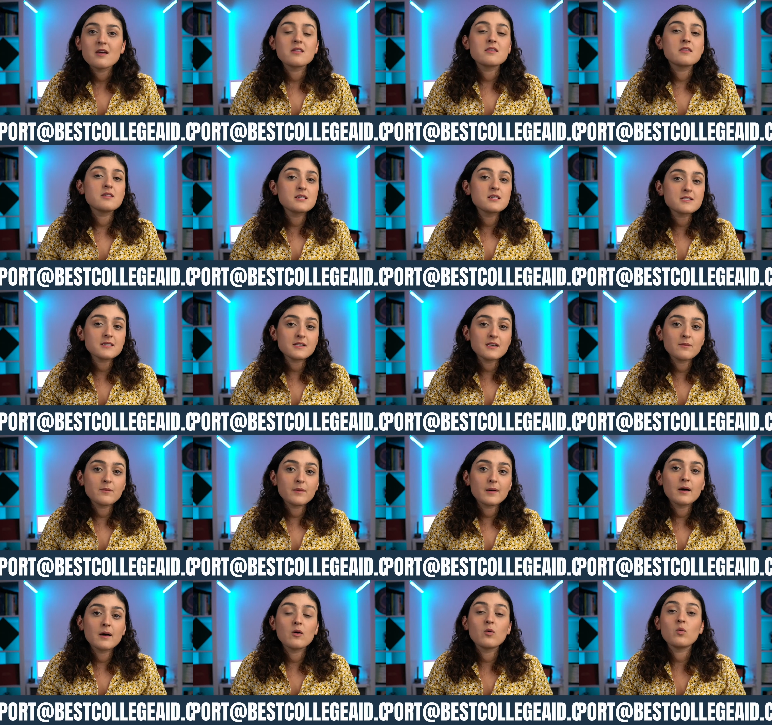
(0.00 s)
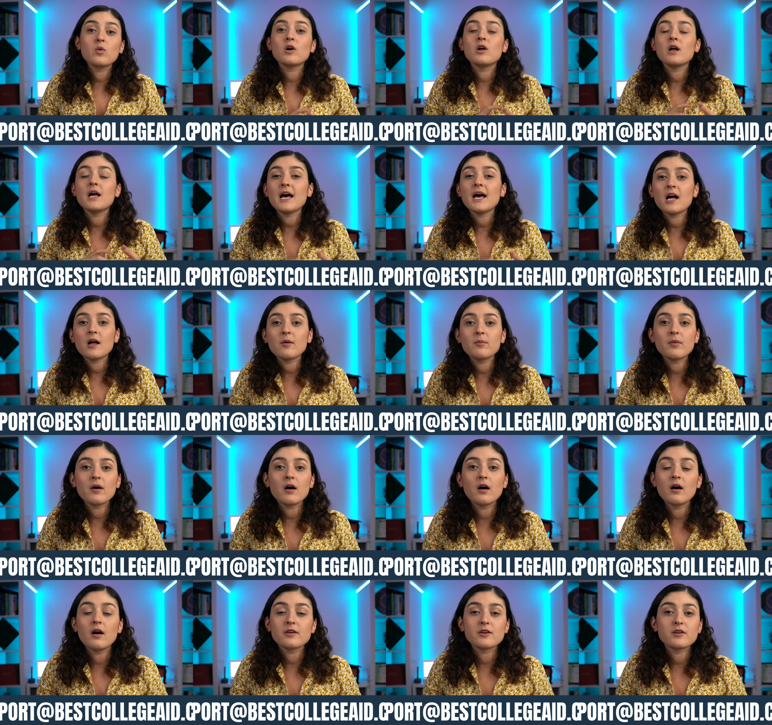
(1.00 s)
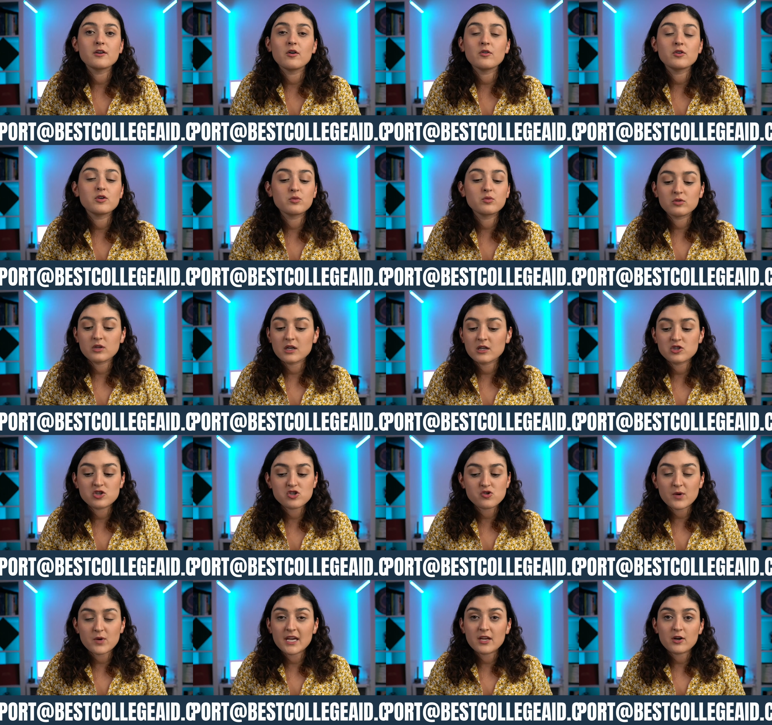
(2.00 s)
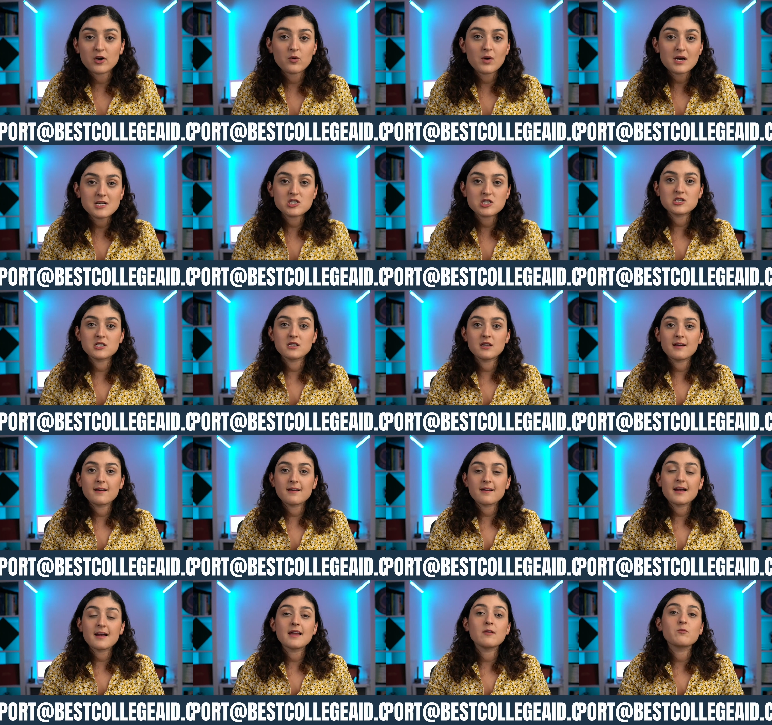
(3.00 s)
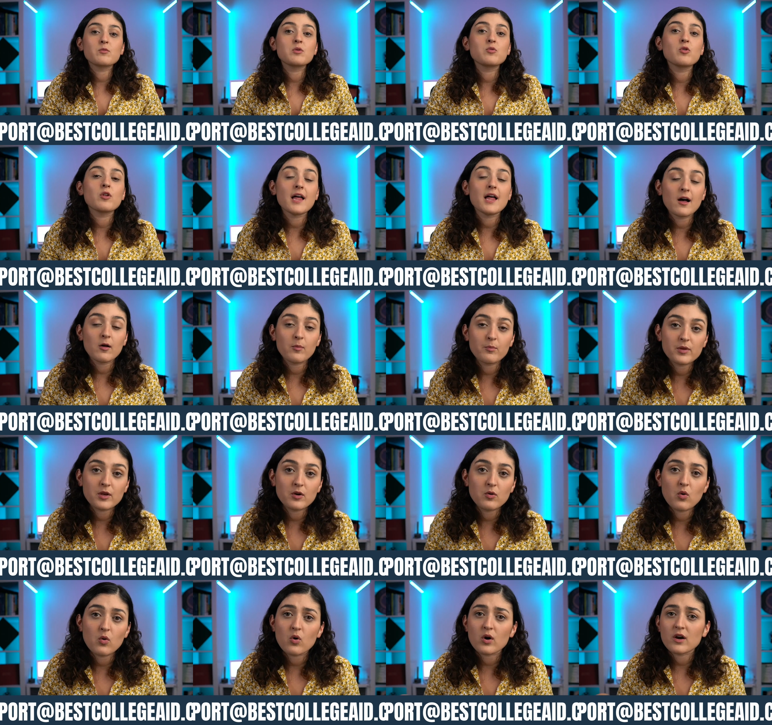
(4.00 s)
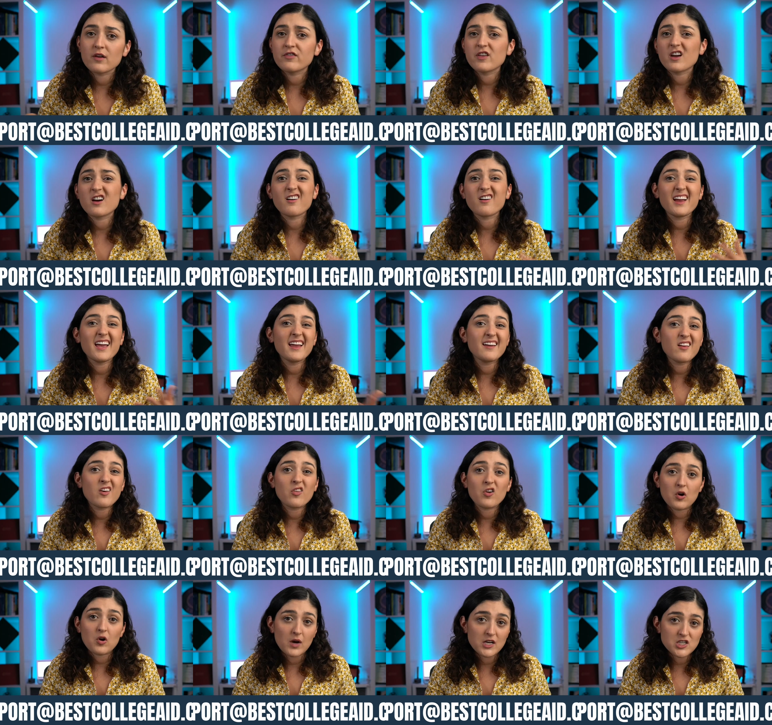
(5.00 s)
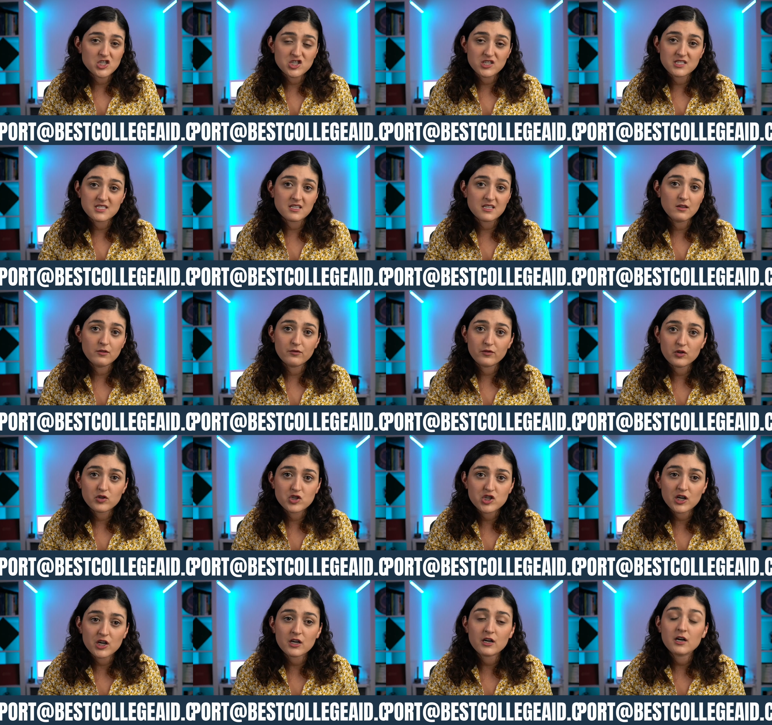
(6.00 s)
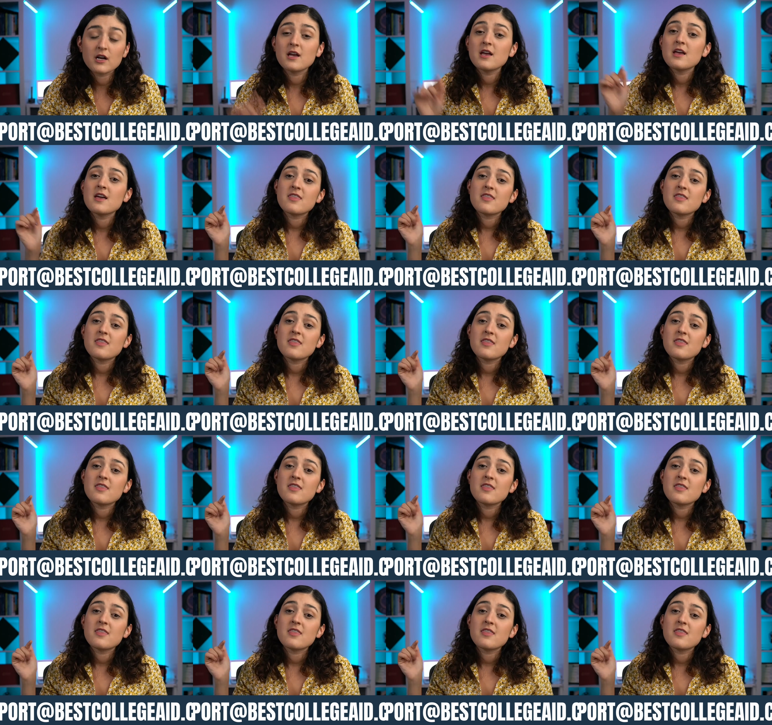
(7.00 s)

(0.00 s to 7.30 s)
This email will help, you can just write your question there and we will help you, or if there are any other questions in the future,